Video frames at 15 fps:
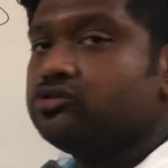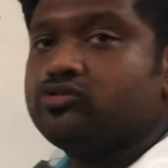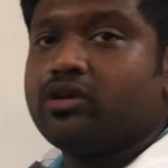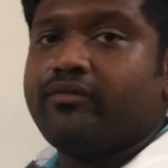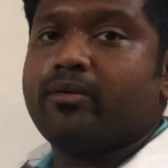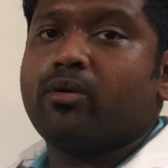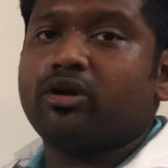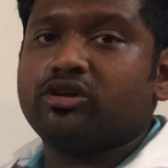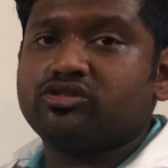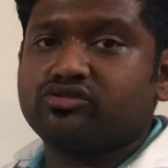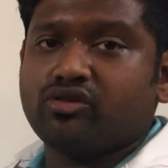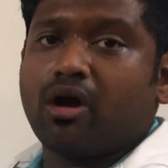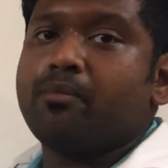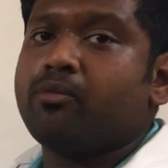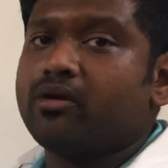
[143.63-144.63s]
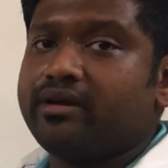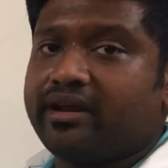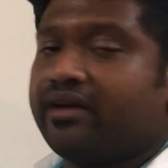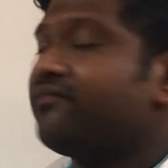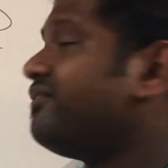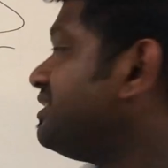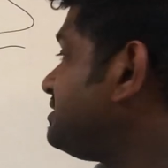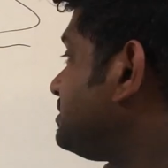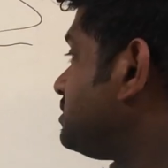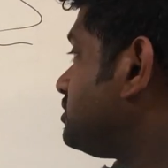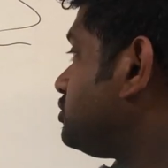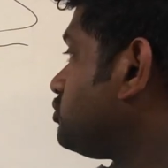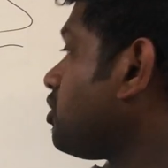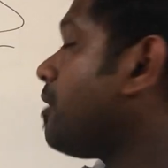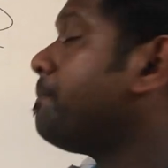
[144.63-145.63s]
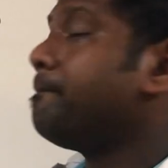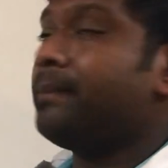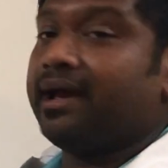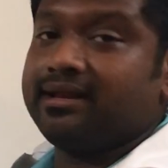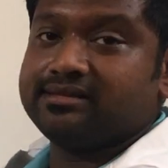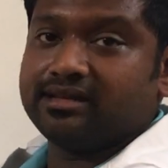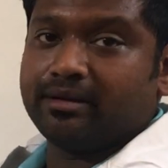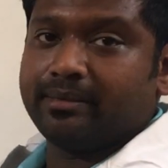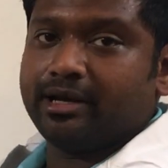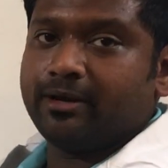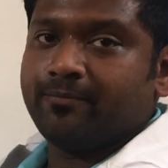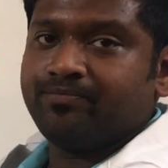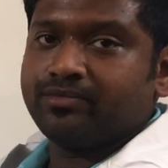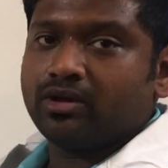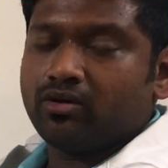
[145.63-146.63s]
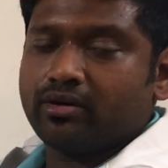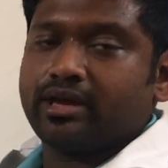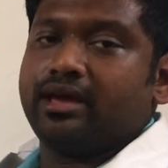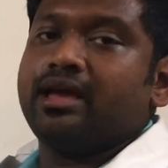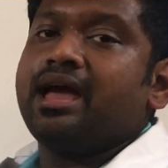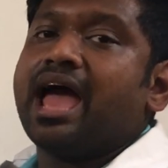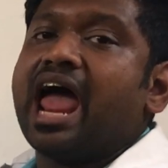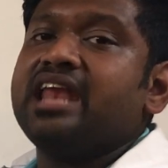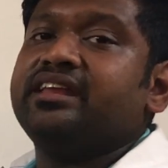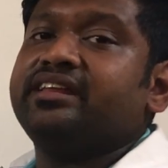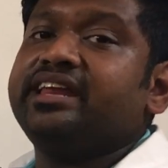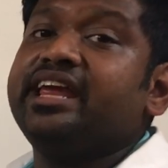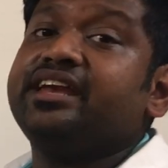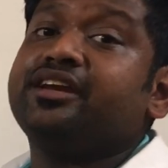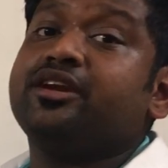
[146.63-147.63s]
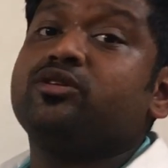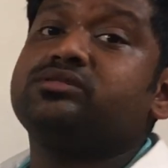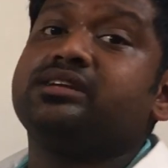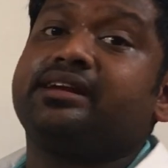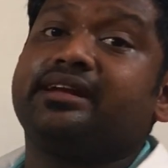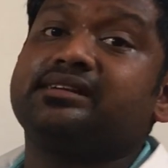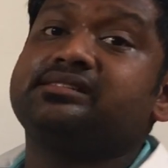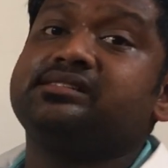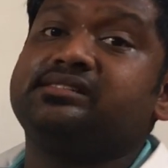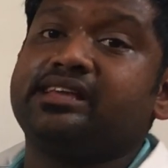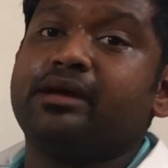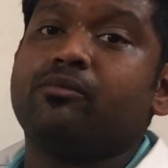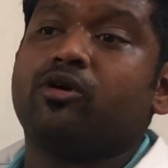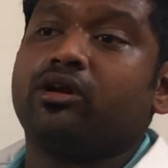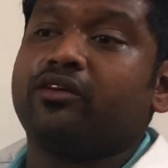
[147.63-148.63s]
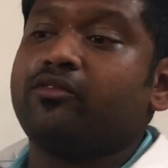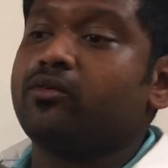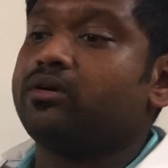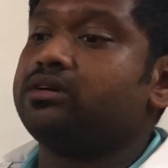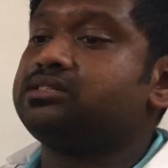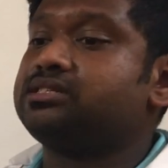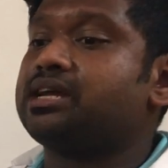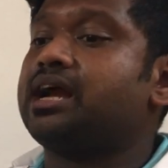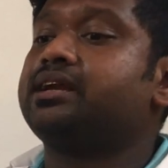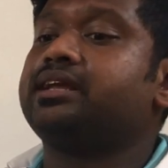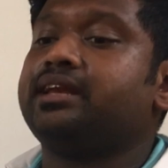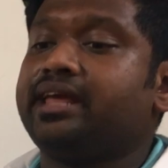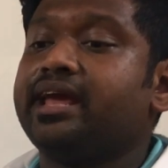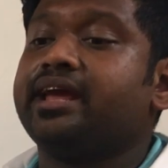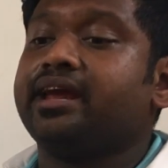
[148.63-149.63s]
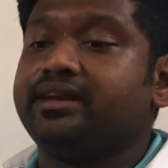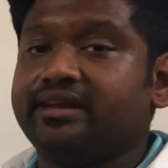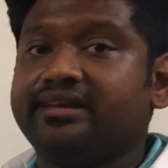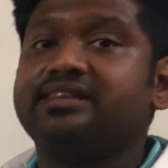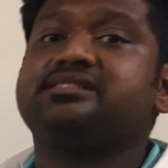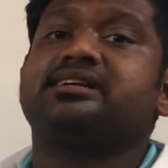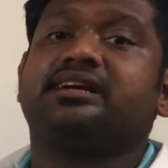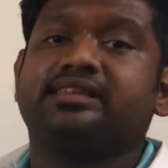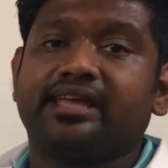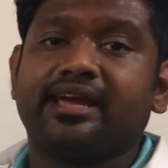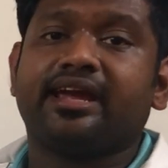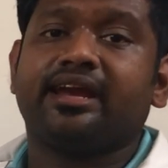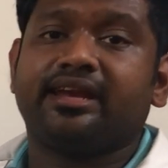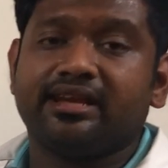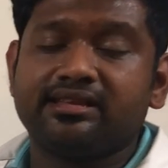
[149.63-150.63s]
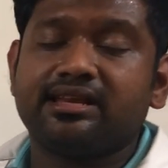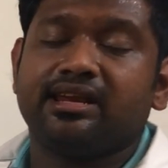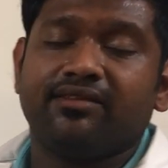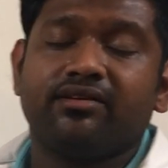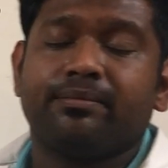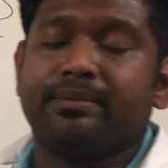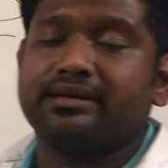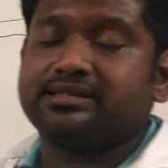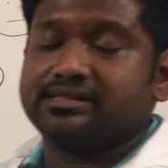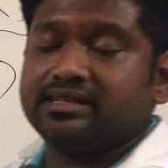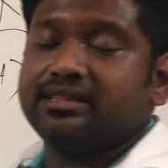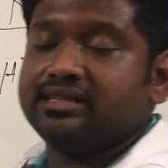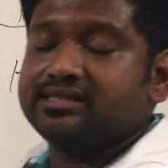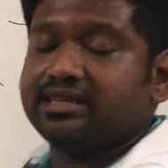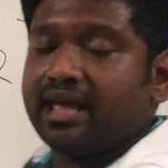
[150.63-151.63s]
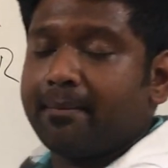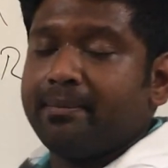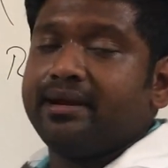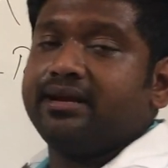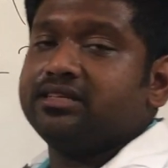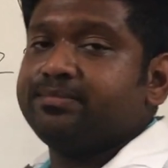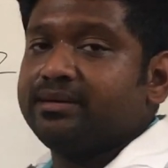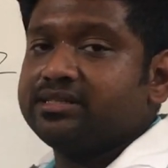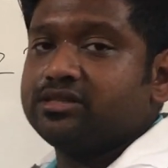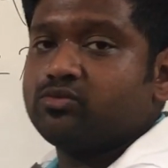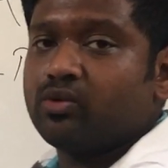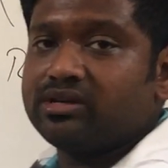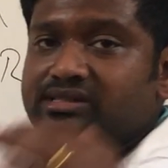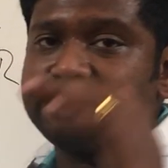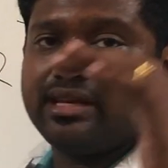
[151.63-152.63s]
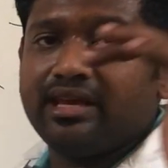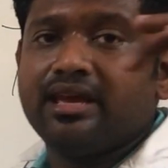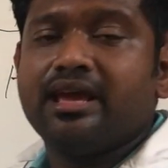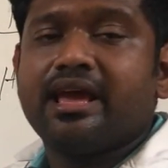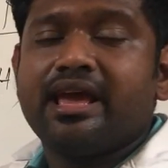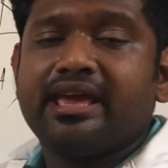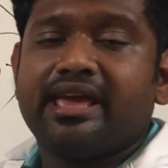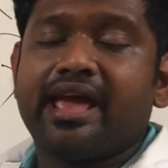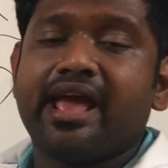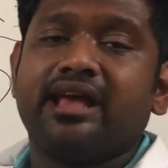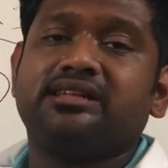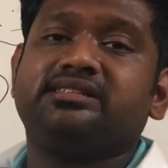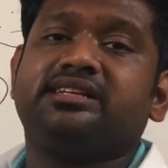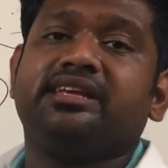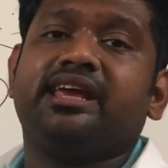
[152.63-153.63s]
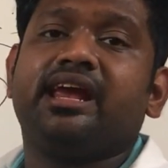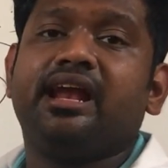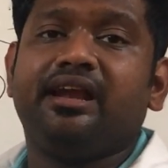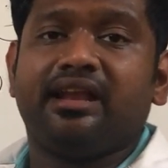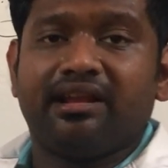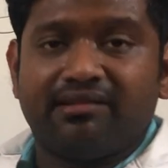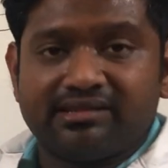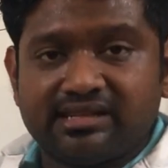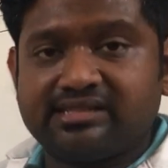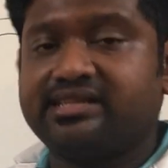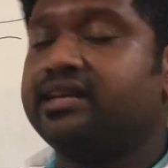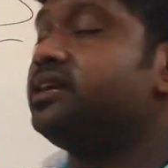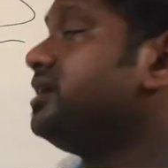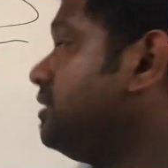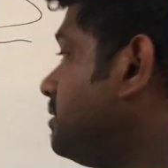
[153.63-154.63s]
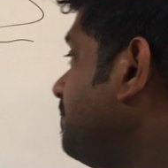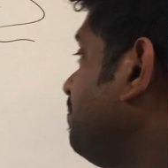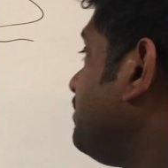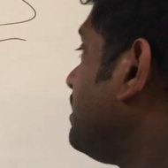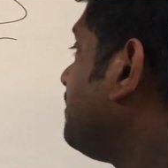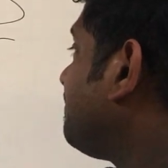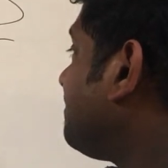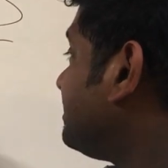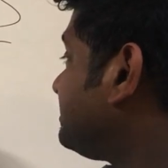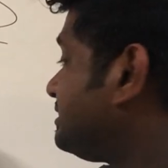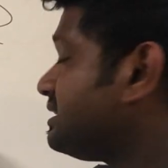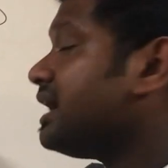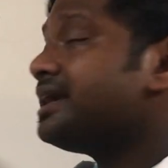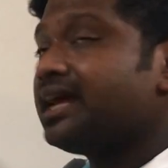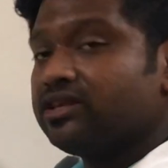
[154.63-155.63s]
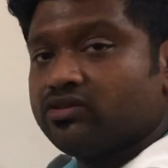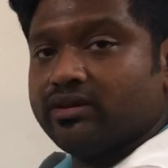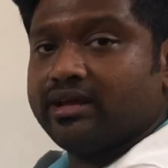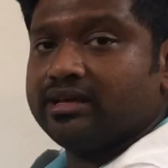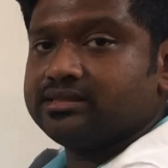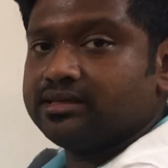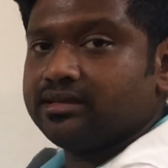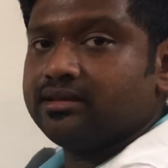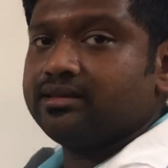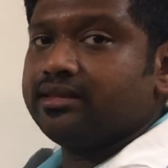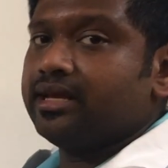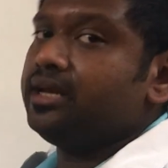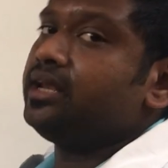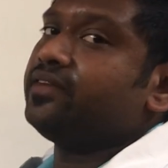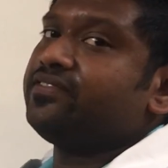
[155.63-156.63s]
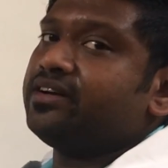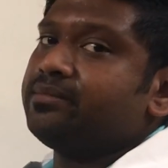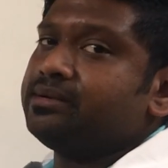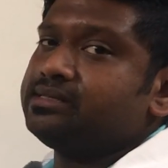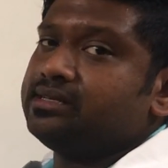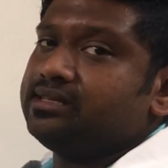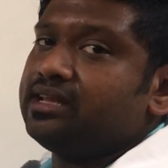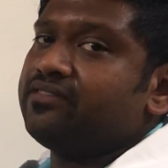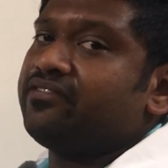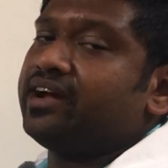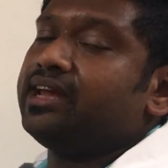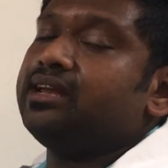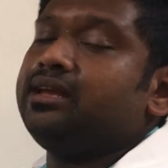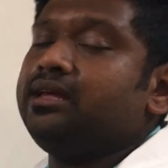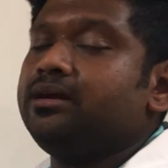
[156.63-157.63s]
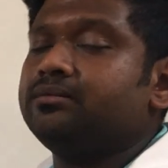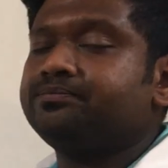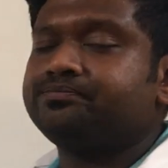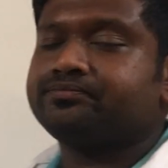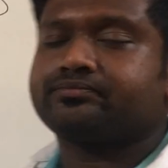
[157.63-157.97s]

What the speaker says: So if you want to stop one drug first, stop pyrazinamide. Okay, and reintroduce the drugs in same order. If you want to start an AKT, restart the AKT in the liver patients, in this hepatitis patient. Once the AST, ALT levels are settled, first start isoniazid, then rifampicin, then finally